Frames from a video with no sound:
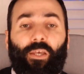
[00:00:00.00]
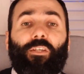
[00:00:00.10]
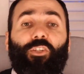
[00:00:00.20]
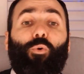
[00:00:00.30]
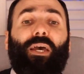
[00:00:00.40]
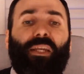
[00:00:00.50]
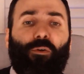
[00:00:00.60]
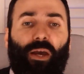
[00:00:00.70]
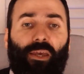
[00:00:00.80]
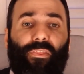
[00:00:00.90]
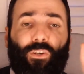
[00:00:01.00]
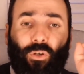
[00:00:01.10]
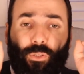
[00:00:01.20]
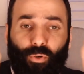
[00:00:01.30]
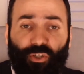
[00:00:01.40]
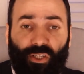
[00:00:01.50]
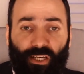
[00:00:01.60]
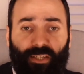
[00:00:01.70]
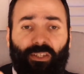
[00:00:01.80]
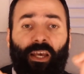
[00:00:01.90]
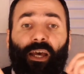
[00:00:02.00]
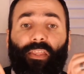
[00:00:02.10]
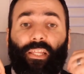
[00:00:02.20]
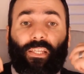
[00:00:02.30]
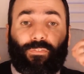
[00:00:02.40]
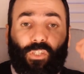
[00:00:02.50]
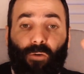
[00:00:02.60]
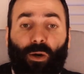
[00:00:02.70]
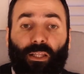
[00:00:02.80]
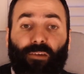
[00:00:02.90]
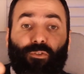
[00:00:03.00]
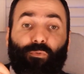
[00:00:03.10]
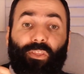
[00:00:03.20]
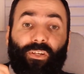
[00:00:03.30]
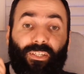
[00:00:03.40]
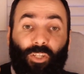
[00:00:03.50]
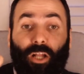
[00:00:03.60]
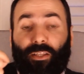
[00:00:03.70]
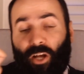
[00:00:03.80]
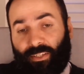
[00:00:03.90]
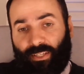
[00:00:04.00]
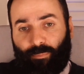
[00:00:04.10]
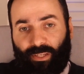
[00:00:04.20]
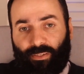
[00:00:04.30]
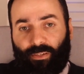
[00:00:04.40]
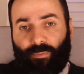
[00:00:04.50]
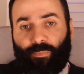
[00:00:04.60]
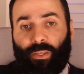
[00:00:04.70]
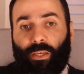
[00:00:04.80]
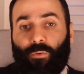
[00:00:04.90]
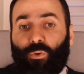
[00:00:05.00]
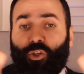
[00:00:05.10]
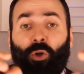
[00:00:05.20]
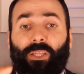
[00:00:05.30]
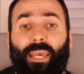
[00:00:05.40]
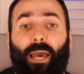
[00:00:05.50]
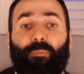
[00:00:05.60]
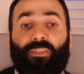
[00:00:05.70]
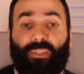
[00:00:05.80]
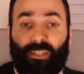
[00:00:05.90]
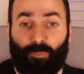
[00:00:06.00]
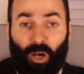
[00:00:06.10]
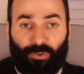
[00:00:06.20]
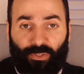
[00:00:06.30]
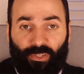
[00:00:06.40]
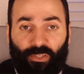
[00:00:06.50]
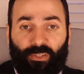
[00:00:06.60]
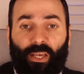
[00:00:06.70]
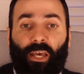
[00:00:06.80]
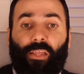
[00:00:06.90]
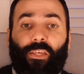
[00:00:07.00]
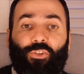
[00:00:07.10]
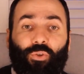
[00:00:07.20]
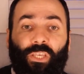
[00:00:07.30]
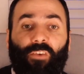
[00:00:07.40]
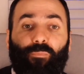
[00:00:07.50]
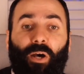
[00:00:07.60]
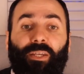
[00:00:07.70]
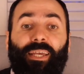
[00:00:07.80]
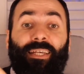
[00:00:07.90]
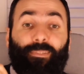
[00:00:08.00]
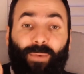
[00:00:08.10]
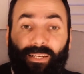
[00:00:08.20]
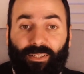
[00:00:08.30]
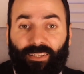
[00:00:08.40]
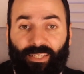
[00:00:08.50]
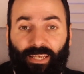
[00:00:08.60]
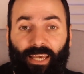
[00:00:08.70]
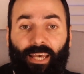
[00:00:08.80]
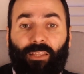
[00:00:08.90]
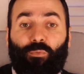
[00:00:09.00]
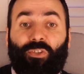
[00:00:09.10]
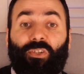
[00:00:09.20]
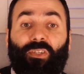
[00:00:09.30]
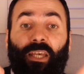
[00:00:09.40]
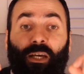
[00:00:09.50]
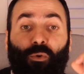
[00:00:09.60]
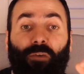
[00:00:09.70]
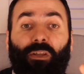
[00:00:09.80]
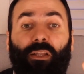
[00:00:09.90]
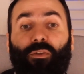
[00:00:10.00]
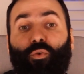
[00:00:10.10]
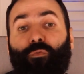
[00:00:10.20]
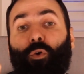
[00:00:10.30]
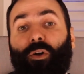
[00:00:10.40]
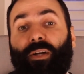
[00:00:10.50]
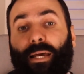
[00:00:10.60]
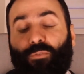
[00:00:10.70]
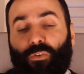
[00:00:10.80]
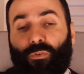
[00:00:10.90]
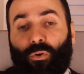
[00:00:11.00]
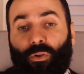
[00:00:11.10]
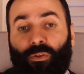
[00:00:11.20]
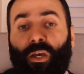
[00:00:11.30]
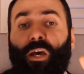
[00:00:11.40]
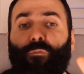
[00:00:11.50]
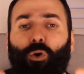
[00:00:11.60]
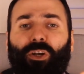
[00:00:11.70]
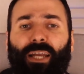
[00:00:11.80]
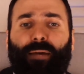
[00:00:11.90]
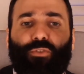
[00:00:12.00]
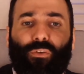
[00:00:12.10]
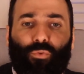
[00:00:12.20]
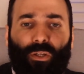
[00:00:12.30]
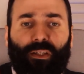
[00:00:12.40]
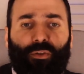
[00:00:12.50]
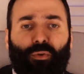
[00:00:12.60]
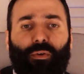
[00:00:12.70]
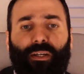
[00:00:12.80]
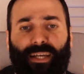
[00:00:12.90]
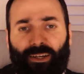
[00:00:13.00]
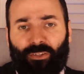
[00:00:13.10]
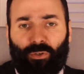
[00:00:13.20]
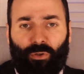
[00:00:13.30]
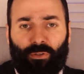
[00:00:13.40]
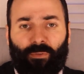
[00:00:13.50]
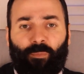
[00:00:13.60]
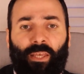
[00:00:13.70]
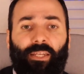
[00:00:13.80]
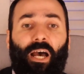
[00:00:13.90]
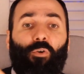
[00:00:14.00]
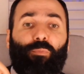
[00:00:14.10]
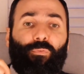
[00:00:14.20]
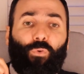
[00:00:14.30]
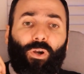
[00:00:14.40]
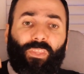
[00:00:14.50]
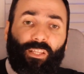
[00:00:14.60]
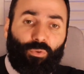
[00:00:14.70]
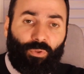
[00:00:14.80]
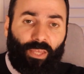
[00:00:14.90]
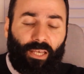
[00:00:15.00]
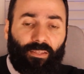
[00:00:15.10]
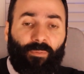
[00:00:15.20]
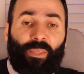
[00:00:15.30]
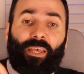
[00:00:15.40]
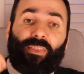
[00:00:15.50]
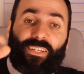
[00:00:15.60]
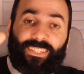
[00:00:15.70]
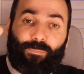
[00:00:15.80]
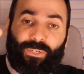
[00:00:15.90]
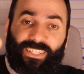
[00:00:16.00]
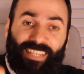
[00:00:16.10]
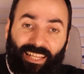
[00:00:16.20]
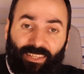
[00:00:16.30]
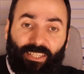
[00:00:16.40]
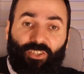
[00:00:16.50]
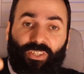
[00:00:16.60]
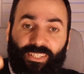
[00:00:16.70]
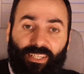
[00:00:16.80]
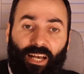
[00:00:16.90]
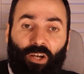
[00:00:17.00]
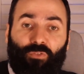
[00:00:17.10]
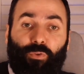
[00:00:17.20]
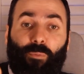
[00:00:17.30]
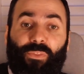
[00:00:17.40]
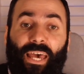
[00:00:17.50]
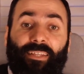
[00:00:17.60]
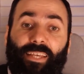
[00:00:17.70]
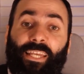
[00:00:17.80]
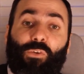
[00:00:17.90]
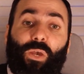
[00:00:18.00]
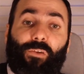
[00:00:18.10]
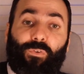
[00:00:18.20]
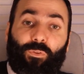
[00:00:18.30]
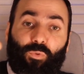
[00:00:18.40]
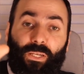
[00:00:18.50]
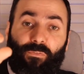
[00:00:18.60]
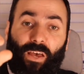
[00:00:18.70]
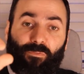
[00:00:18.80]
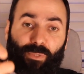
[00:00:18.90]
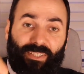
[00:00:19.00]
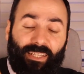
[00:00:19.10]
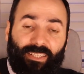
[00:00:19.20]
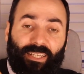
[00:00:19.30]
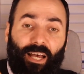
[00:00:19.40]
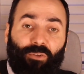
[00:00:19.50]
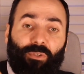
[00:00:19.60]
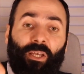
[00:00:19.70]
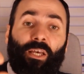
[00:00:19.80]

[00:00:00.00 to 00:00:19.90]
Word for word: So anyway, the conclusion is that if someone lives with an adult non-submitter, which only happens in democracies, they should give money as penalty zakat, which is equivalent to four grams of gold, four grams of twenty-two karat gold. Now, before they do that, there's a percentage discount from that, anywhere from twenty-five percent discount